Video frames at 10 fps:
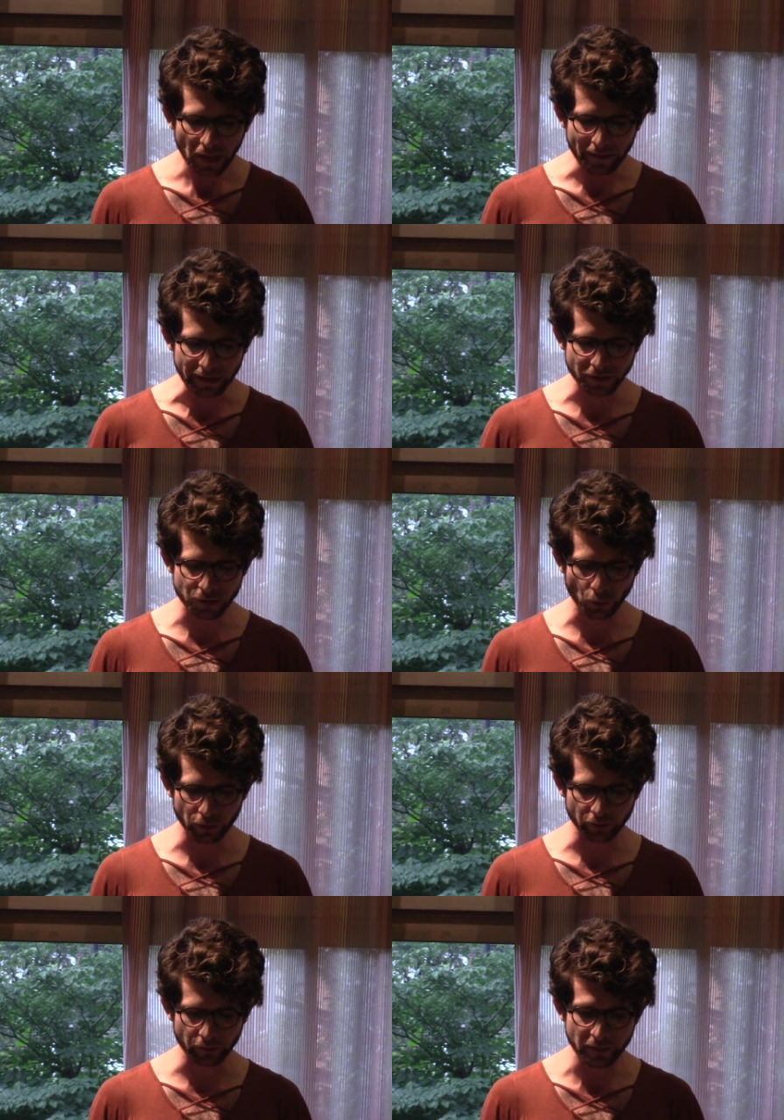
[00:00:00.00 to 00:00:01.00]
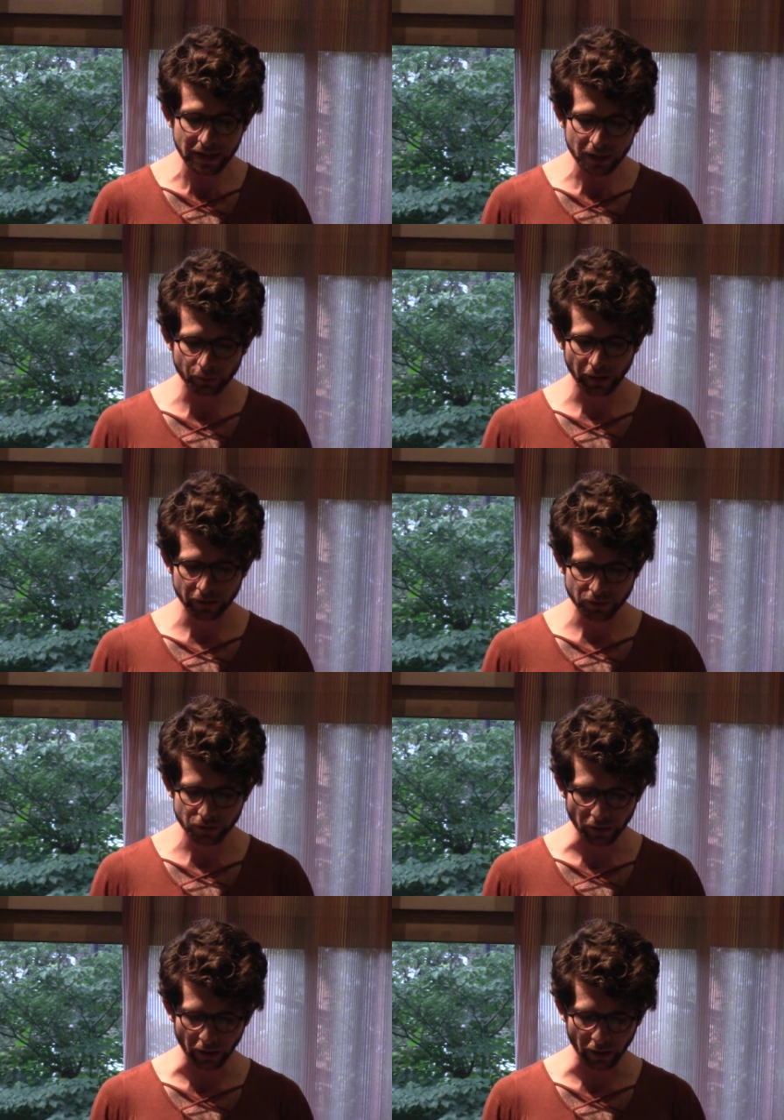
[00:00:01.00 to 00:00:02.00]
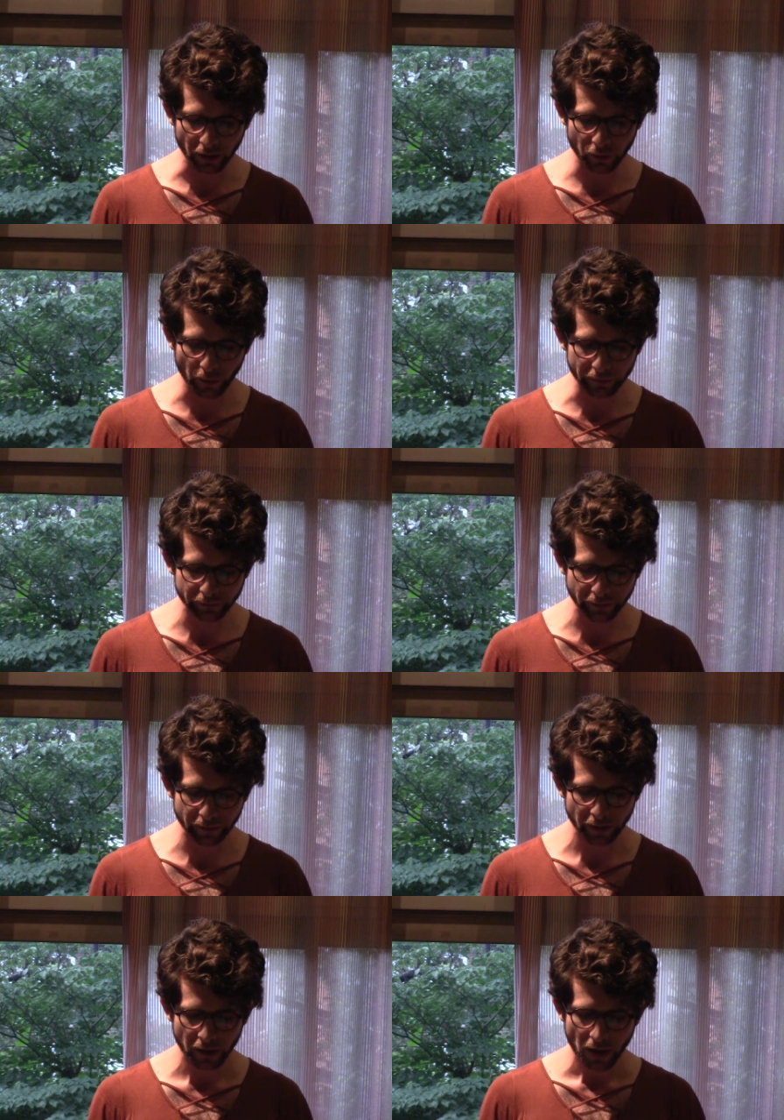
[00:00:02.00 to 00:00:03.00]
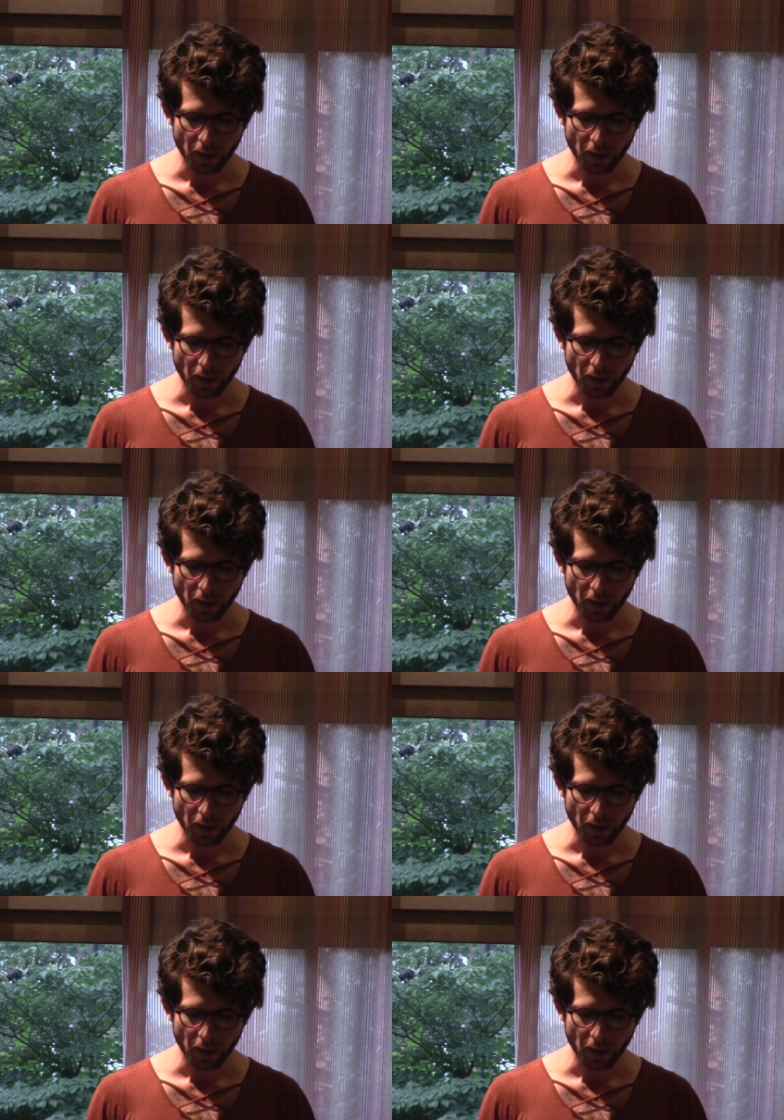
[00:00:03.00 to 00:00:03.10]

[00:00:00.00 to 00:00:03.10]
That's a sort of medium range question.